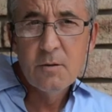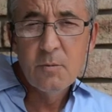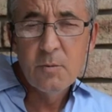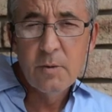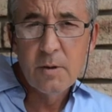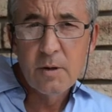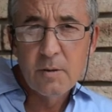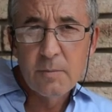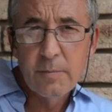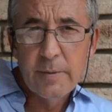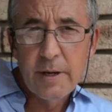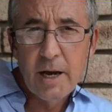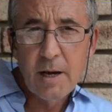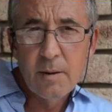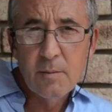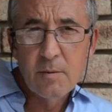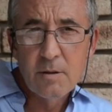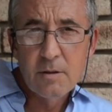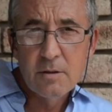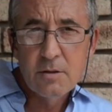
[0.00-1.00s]
we'll be
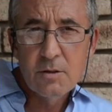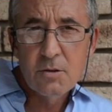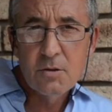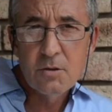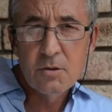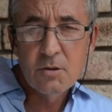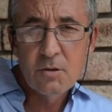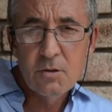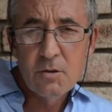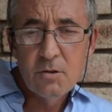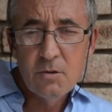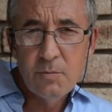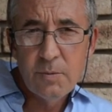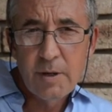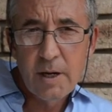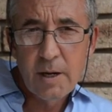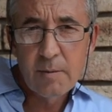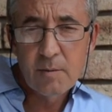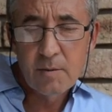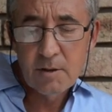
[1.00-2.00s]
able to soon be
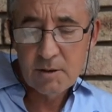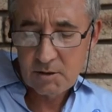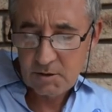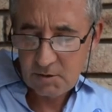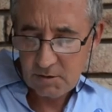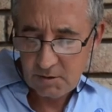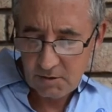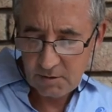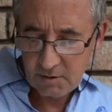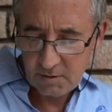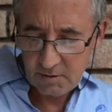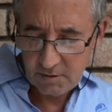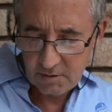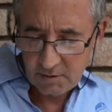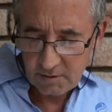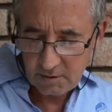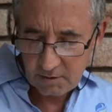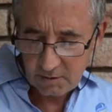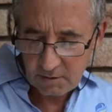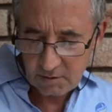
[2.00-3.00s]
able to
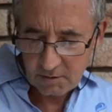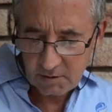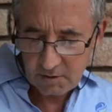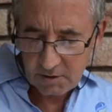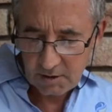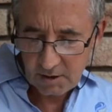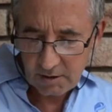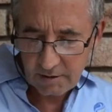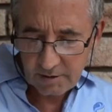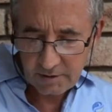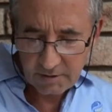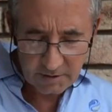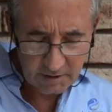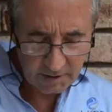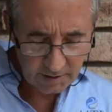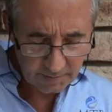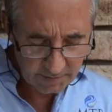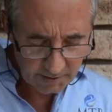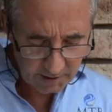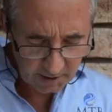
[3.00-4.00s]
show you
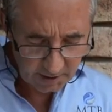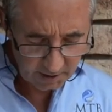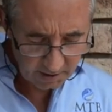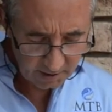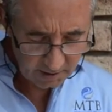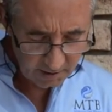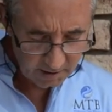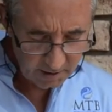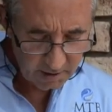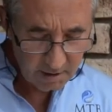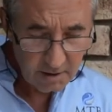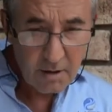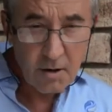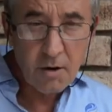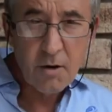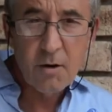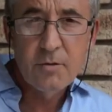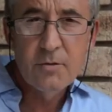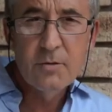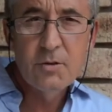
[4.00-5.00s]
something
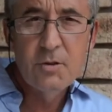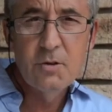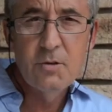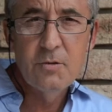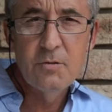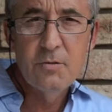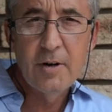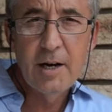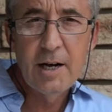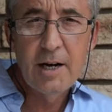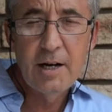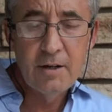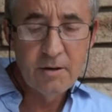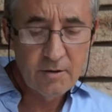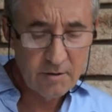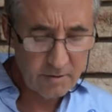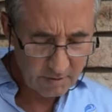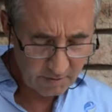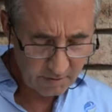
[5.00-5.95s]
of true value